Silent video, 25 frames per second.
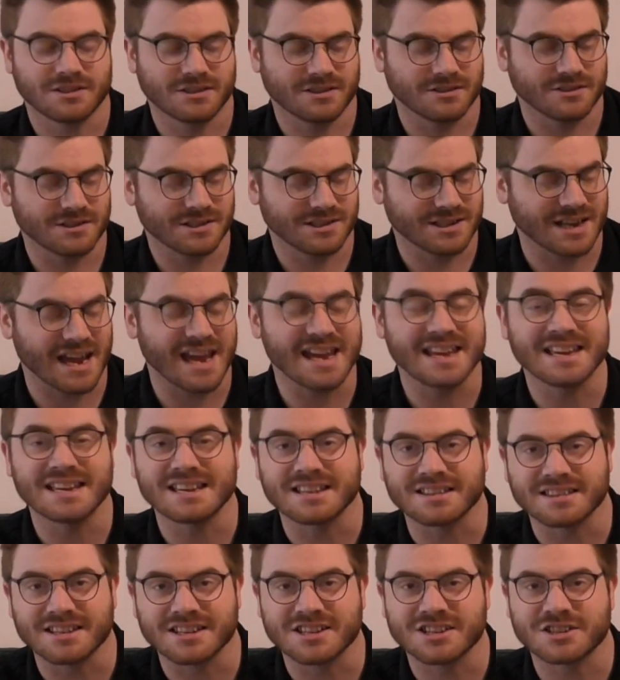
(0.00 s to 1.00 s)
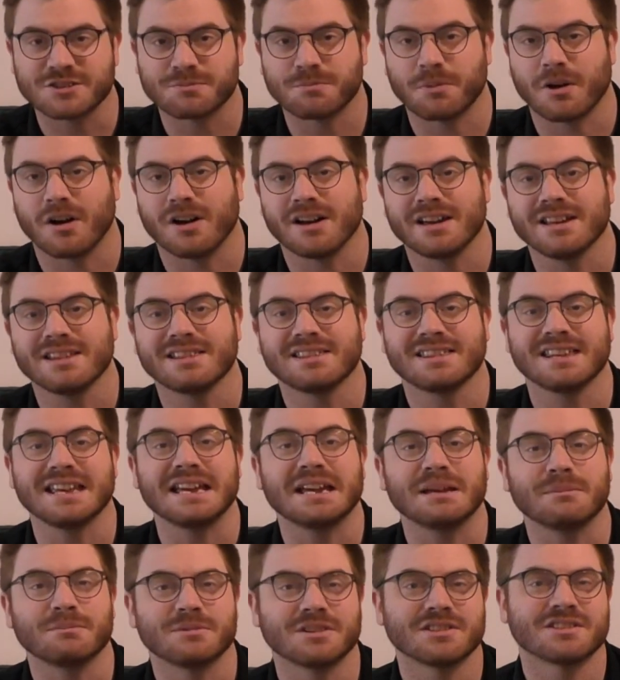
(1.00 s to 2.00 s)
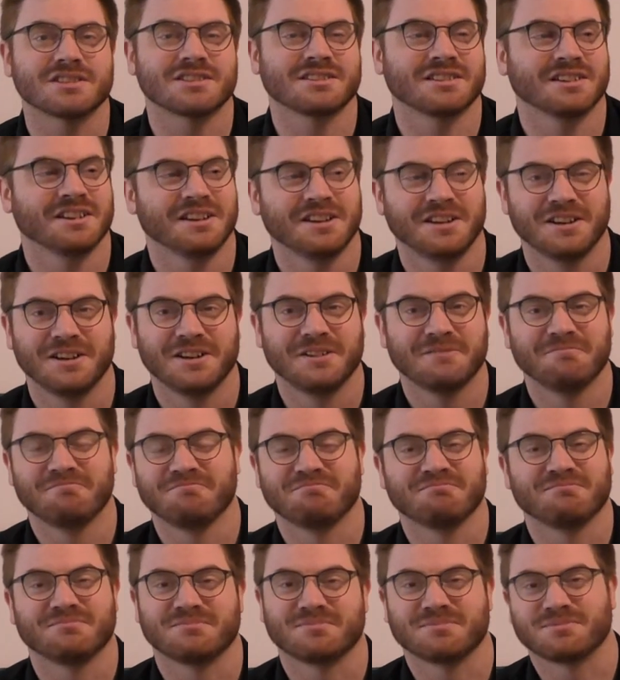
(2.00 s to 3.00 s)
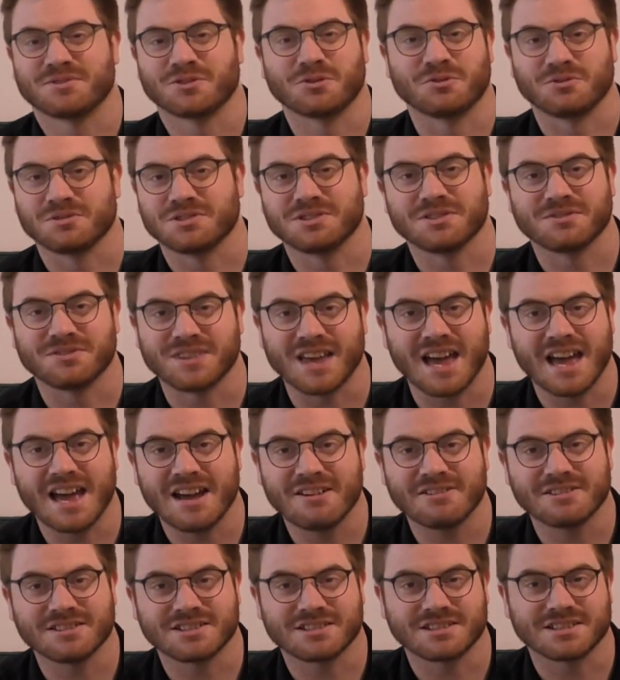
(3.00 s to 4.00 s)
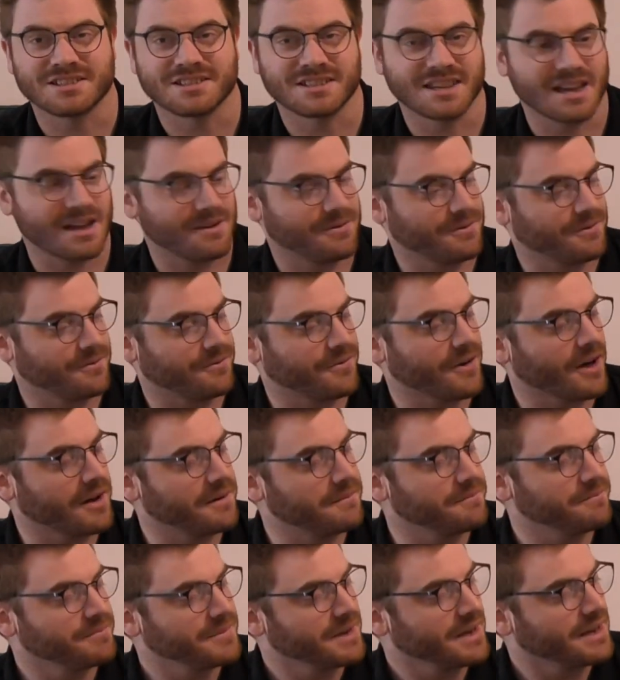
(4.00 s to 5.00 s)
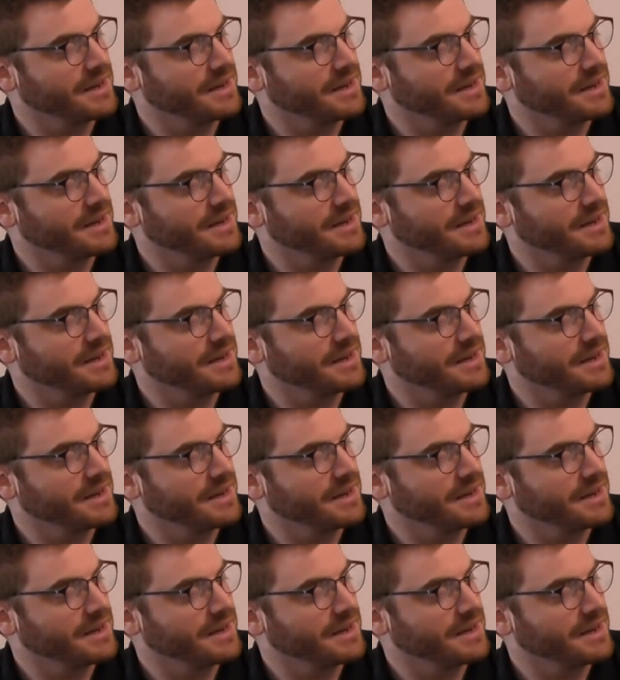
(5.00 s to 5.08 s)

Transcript: So it's taking this spy theme that's sort of there, it's just there for fun,